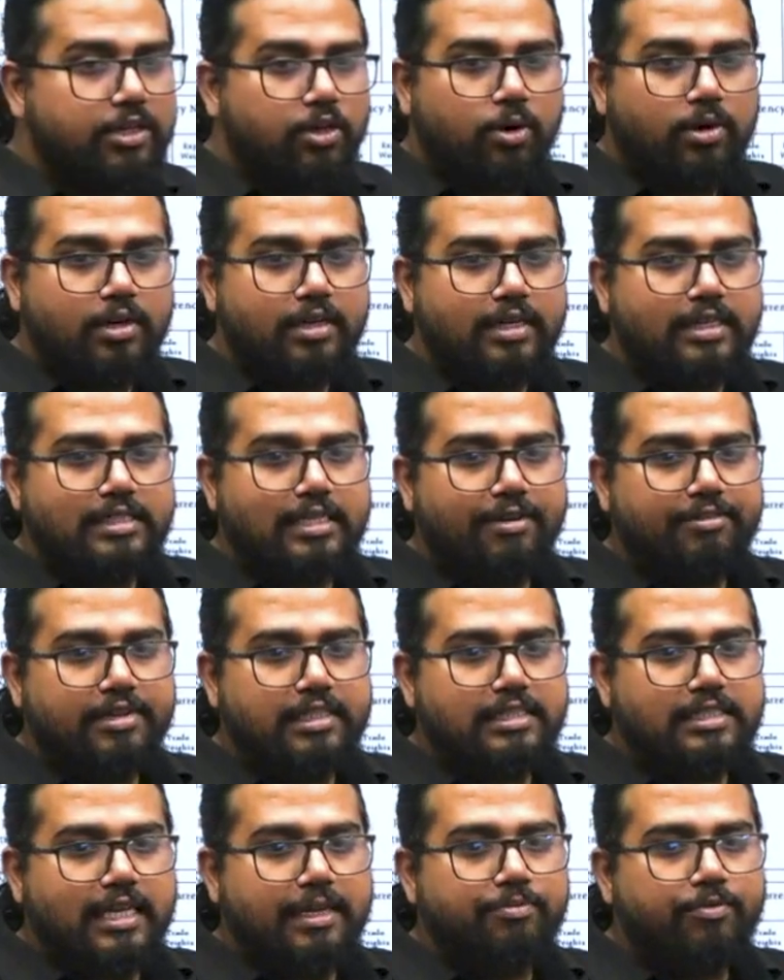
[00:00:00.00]
dollar is having
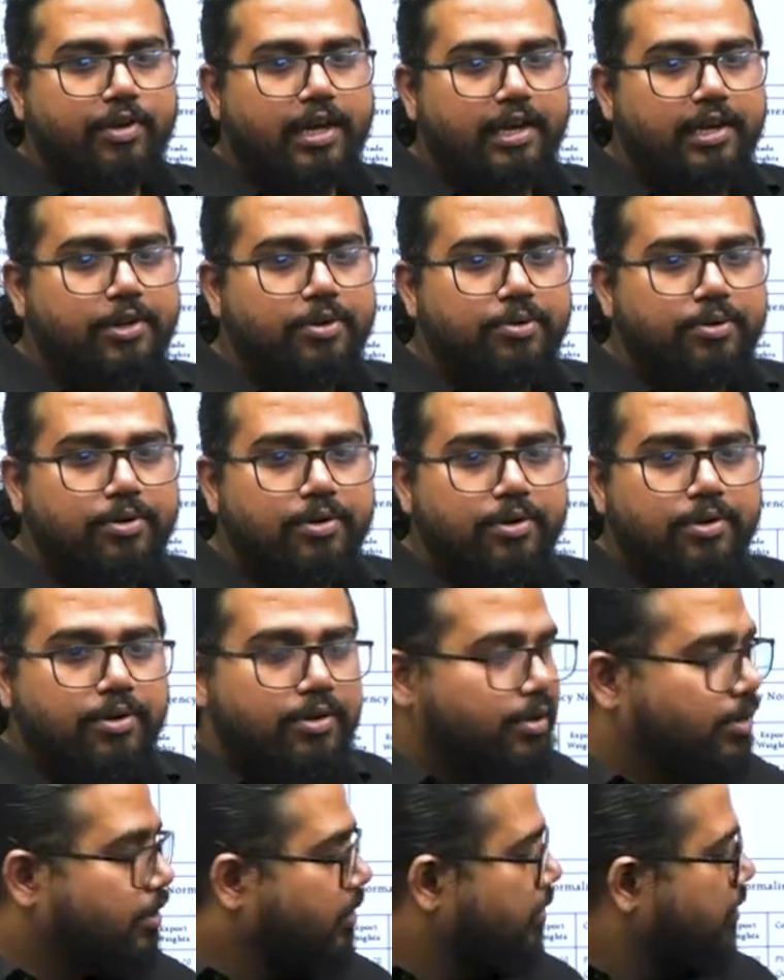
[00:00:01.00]
same value,
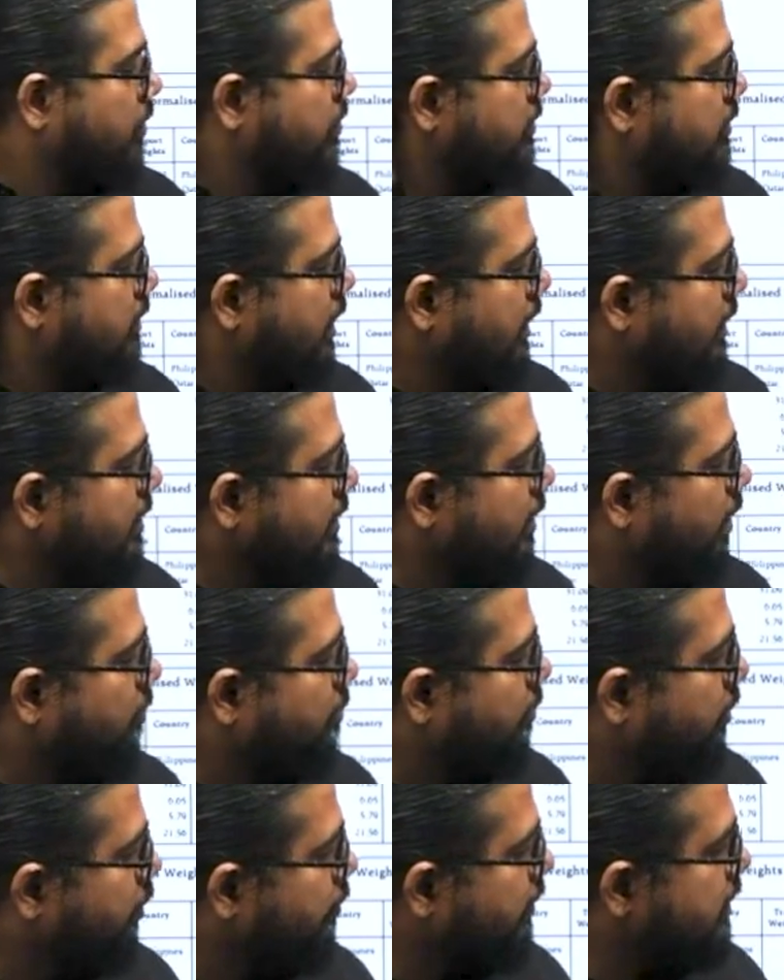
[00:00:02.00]
then
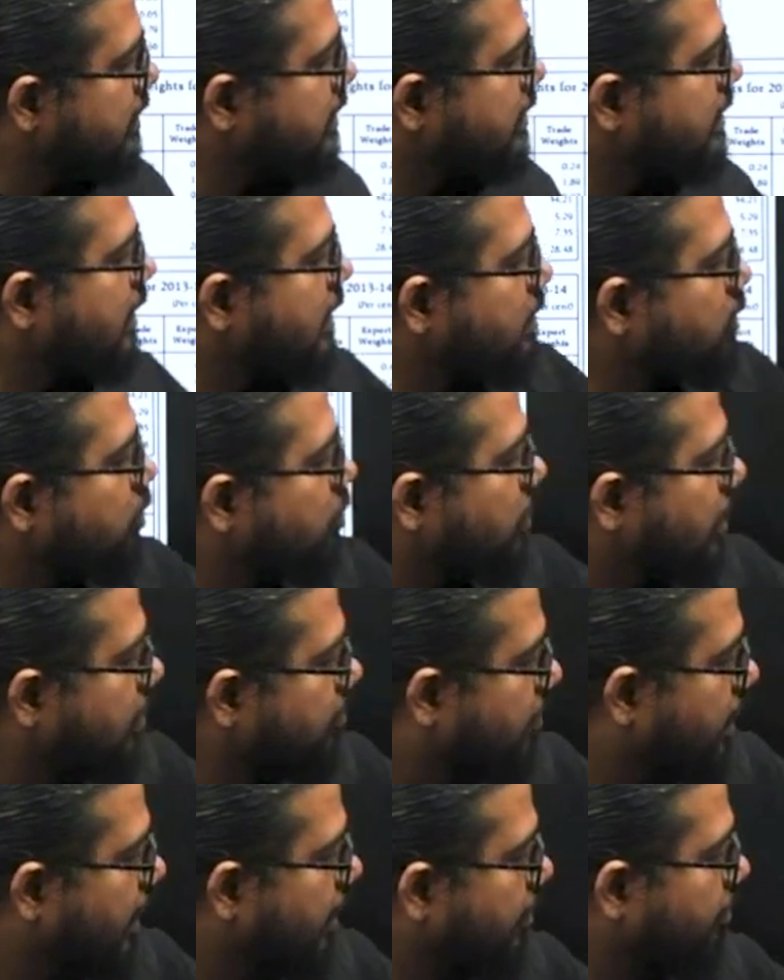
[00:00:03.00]
number of SDRs you can
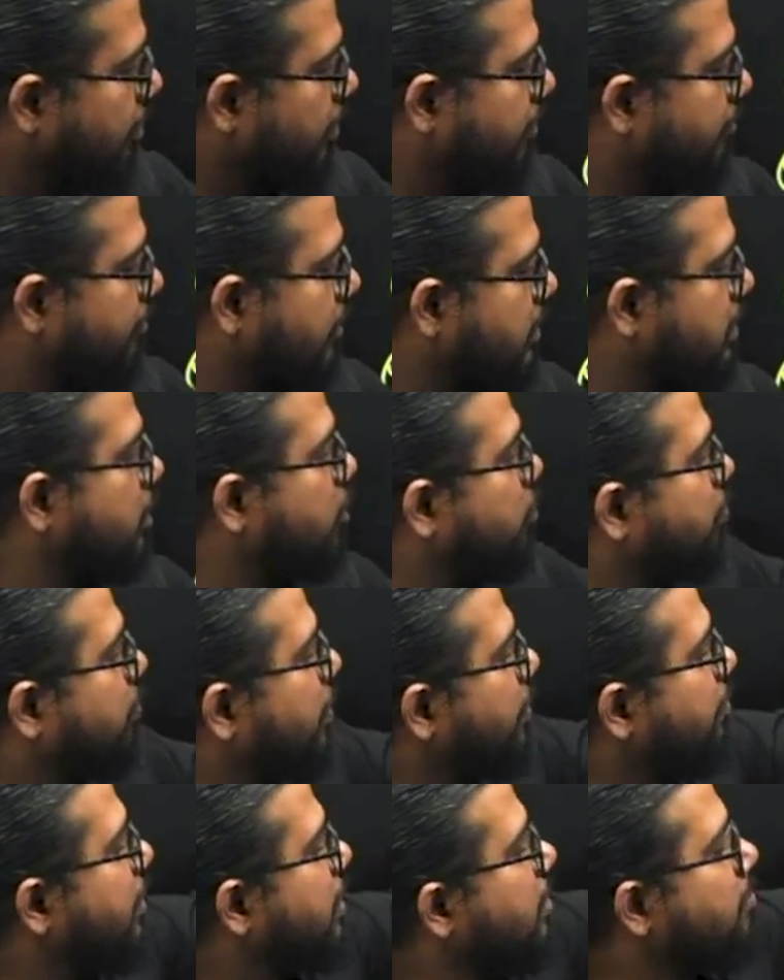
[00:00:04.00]
buy with a
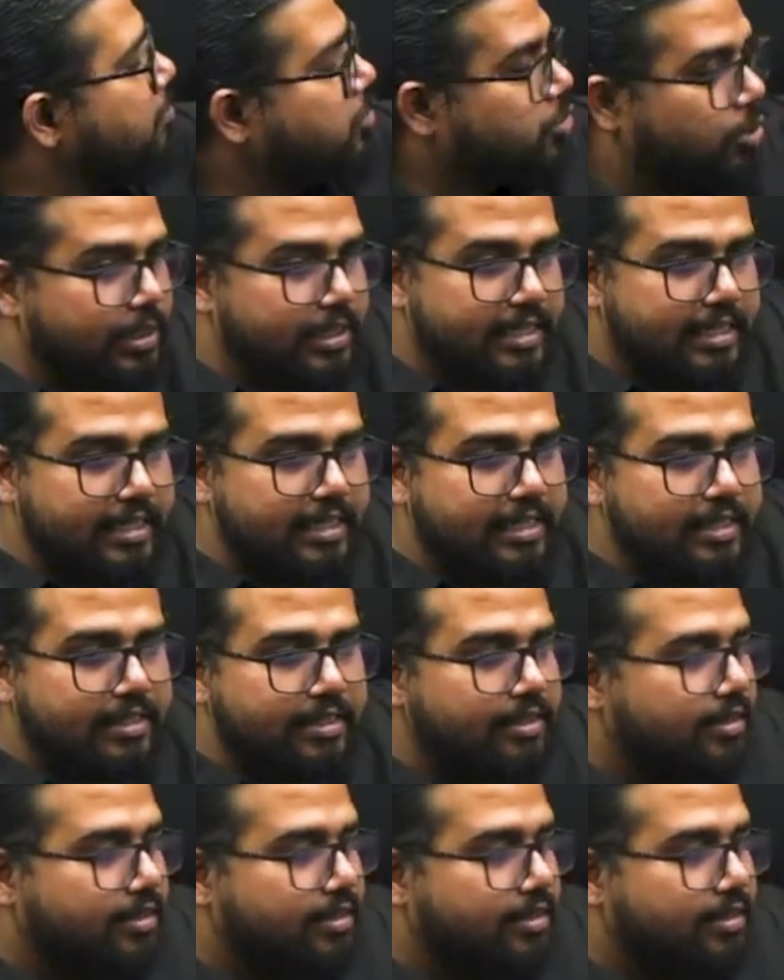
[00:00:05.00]
rupee become 20.